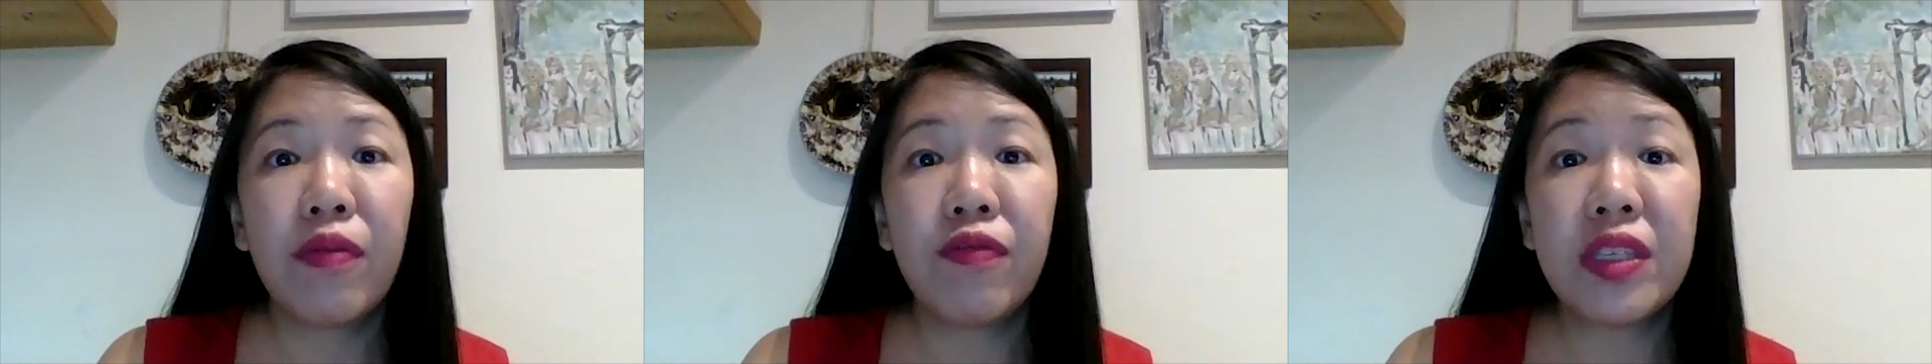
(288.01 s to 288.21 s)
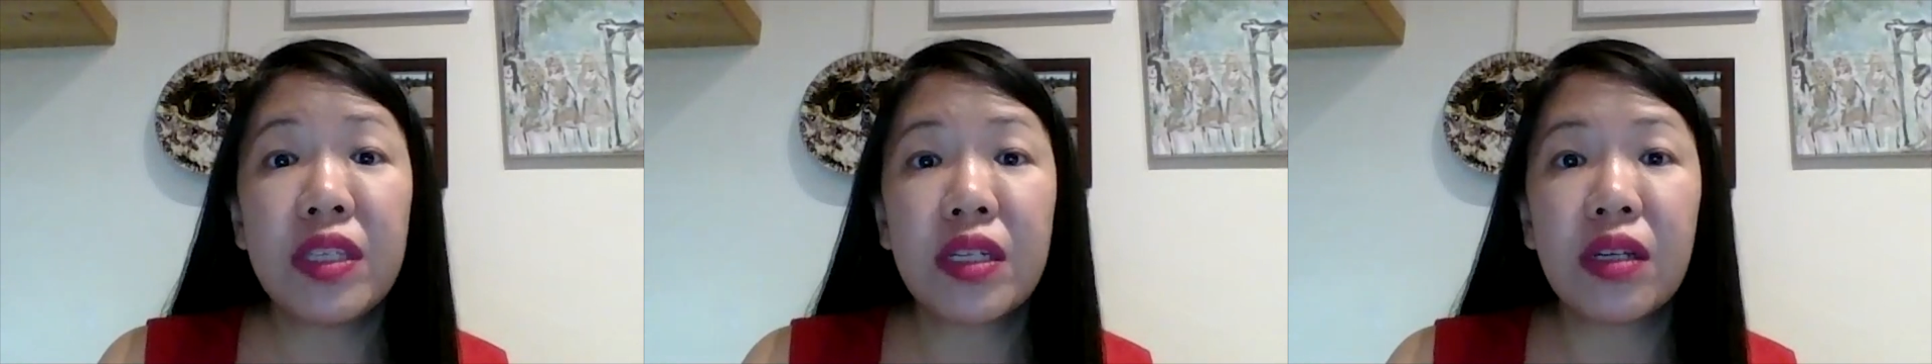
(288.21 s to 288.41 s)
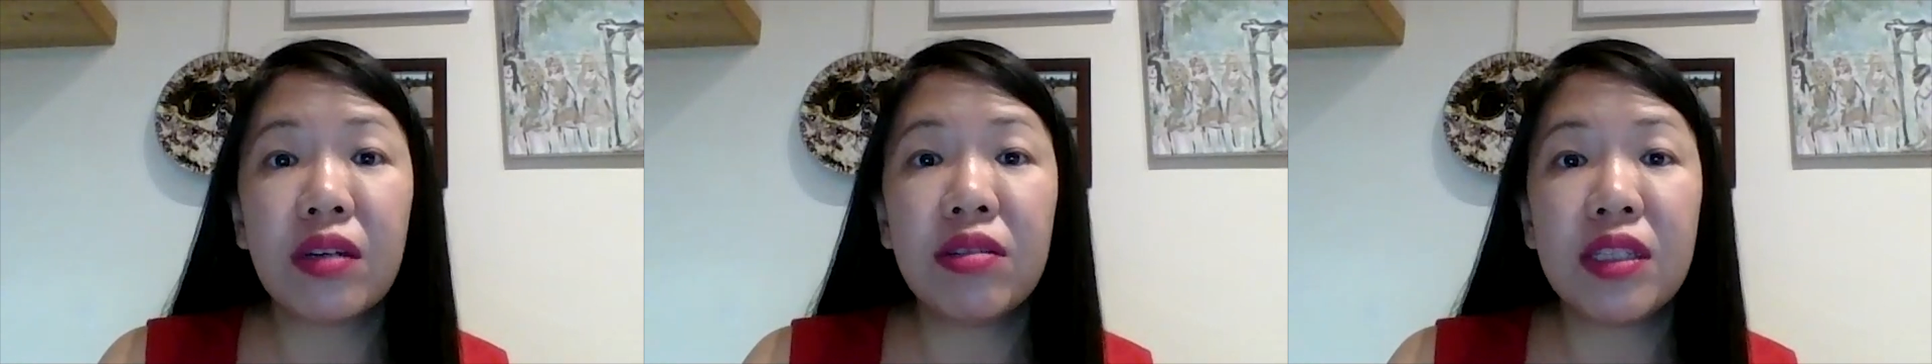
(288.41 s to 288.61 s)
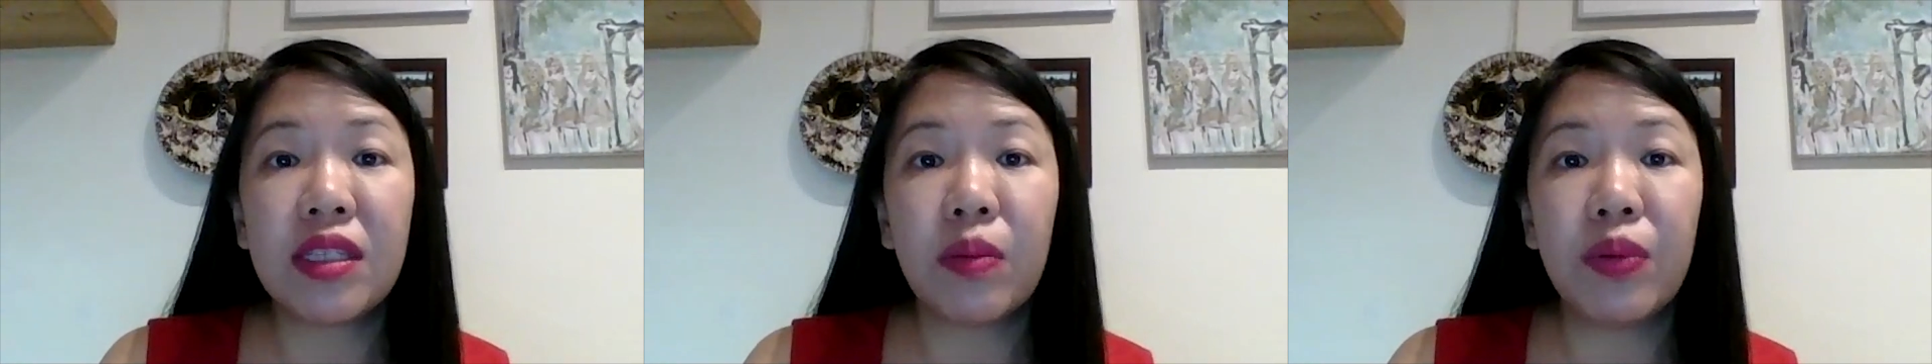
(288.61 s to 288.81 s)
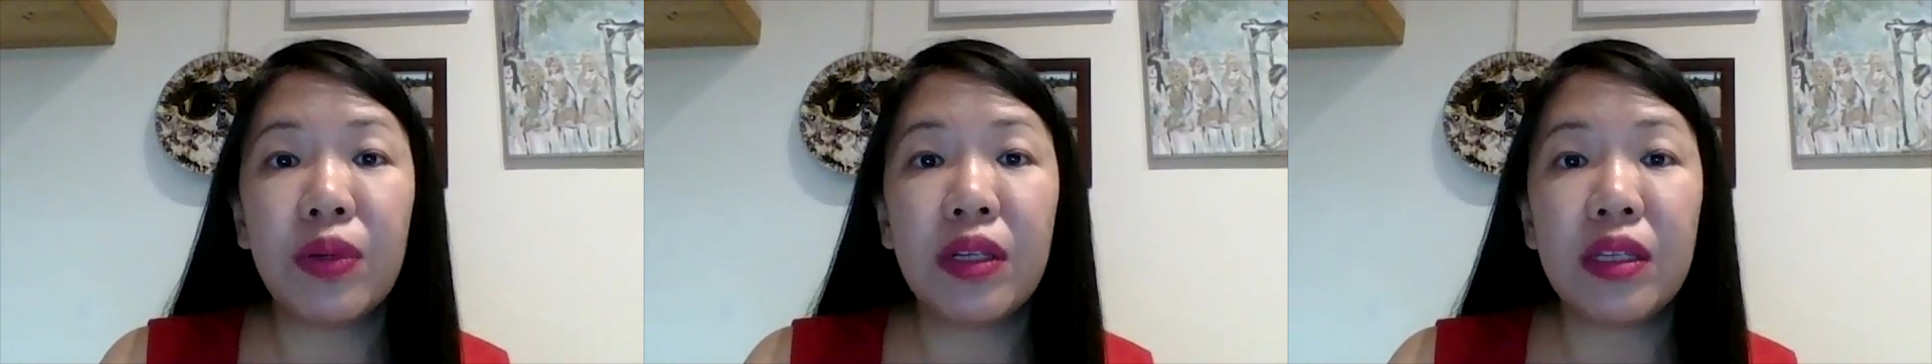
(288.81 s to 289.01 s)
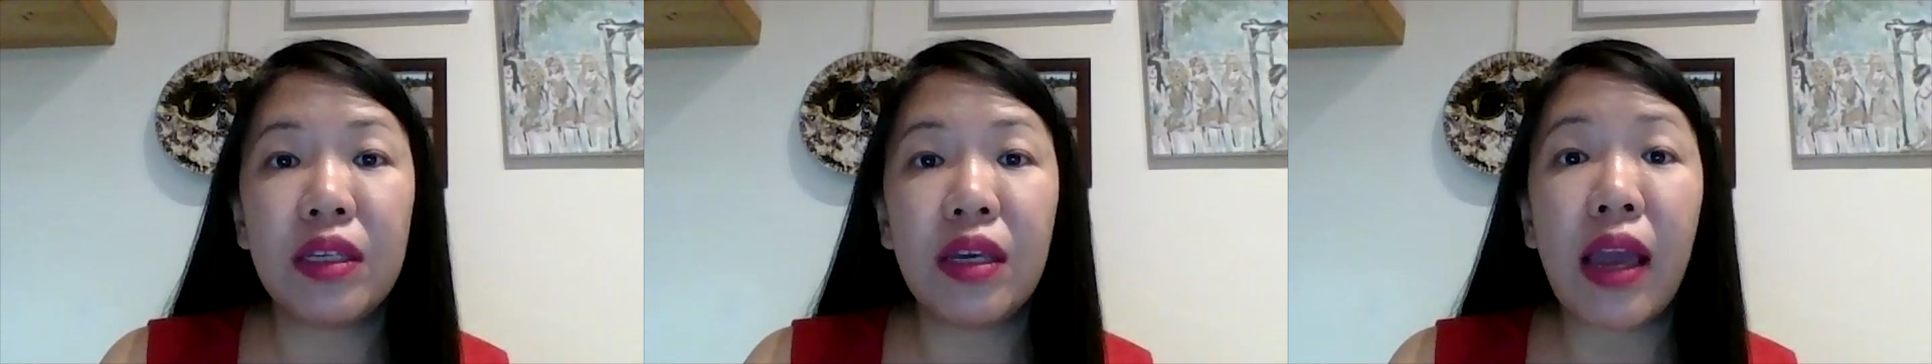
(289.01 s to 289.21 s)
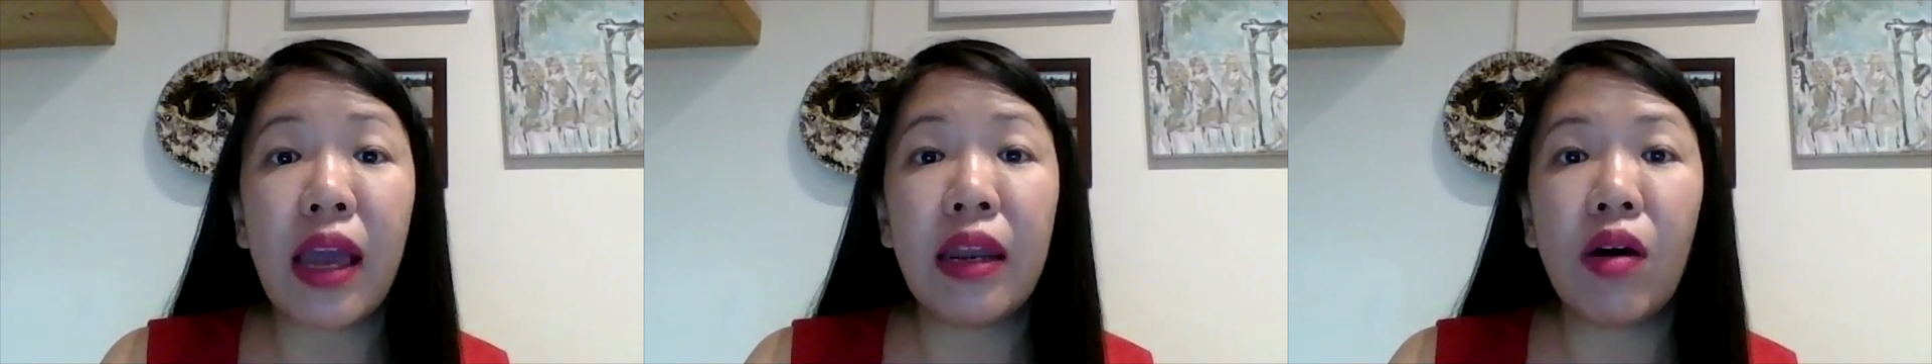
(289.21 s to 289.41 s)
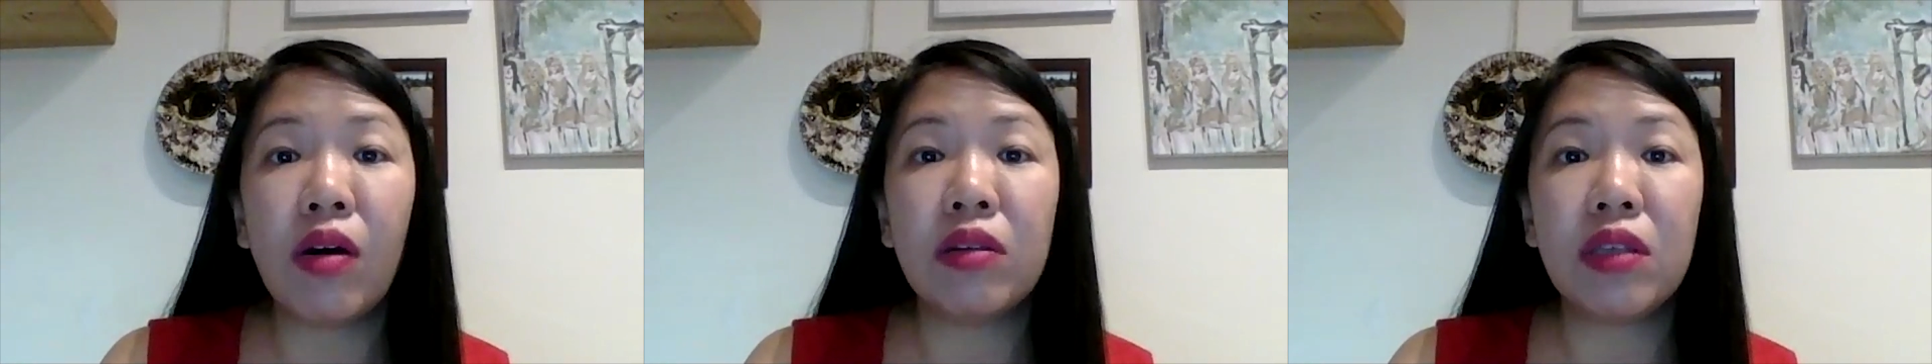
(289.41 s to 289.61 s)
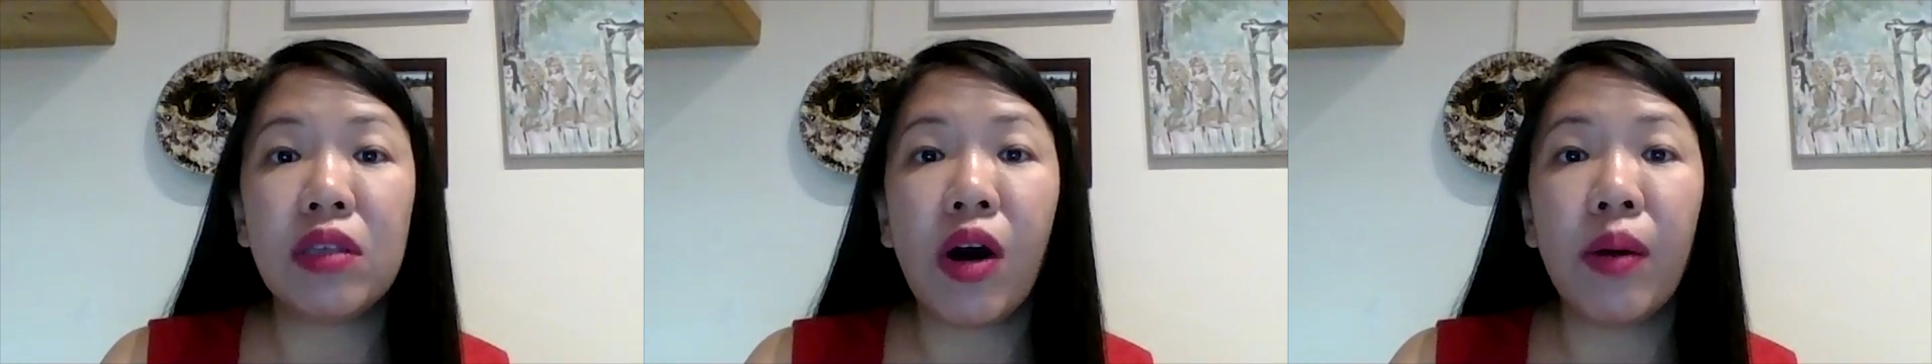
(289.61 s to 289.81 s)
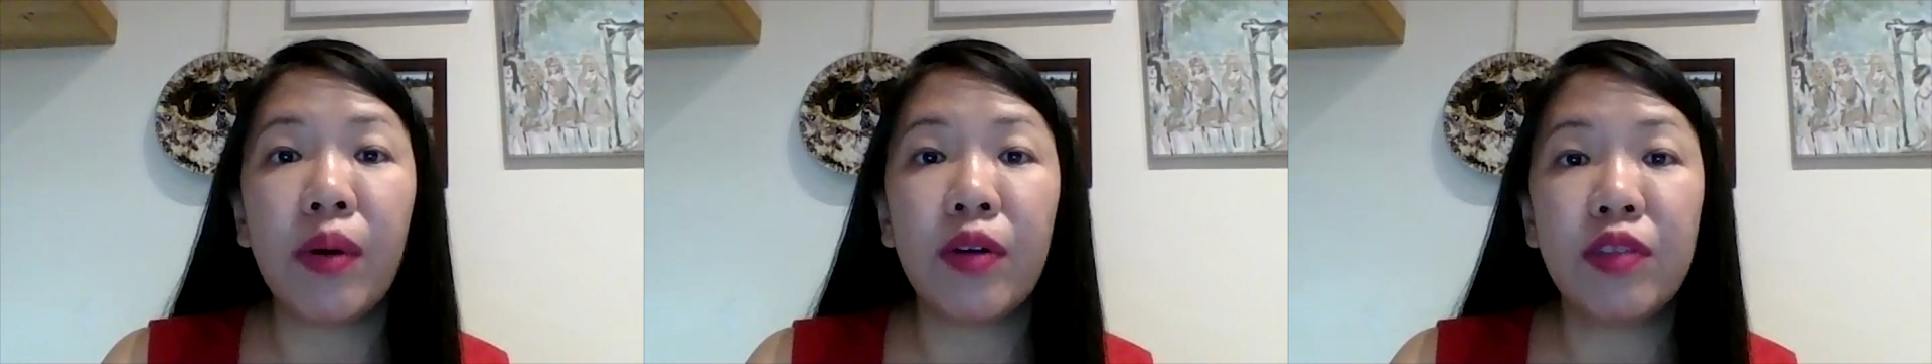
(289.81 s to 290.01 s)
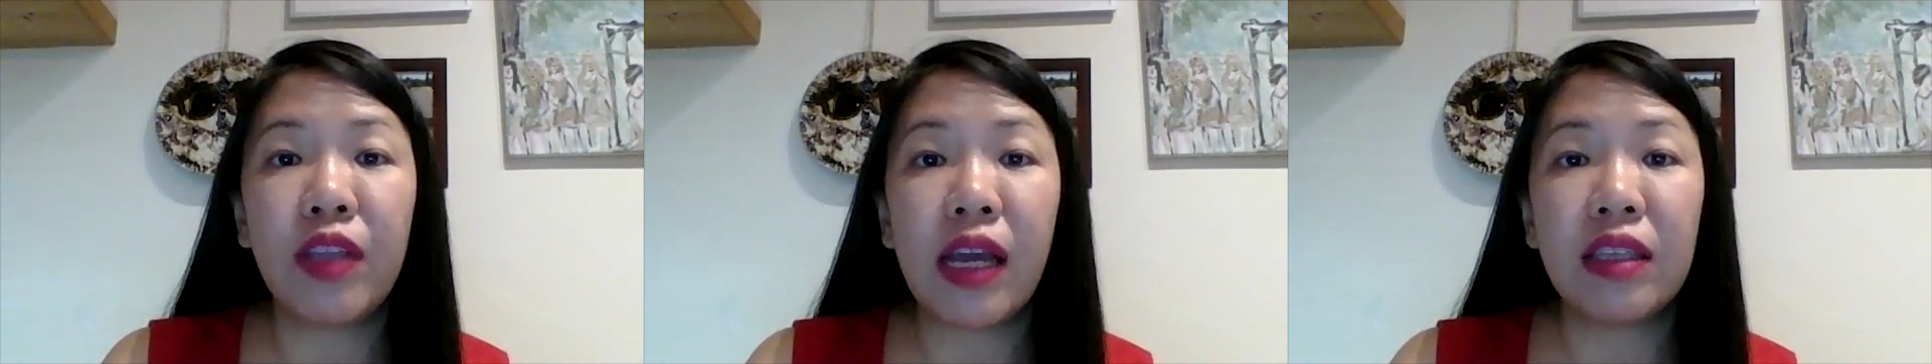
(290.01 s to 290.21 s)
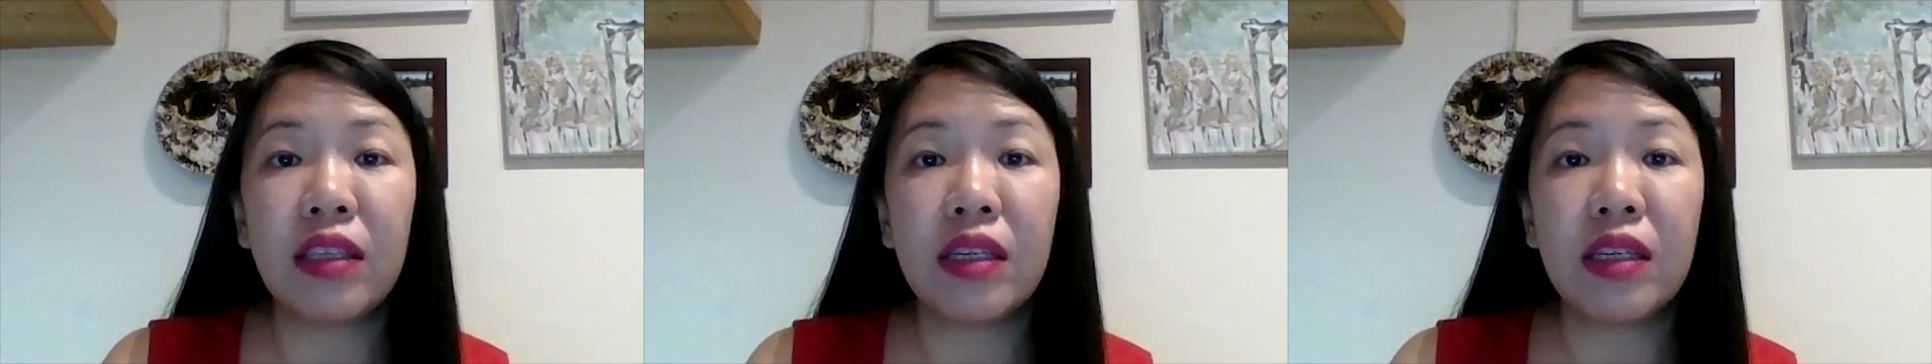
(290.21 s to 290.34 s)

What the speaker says: physical disability and on top of that,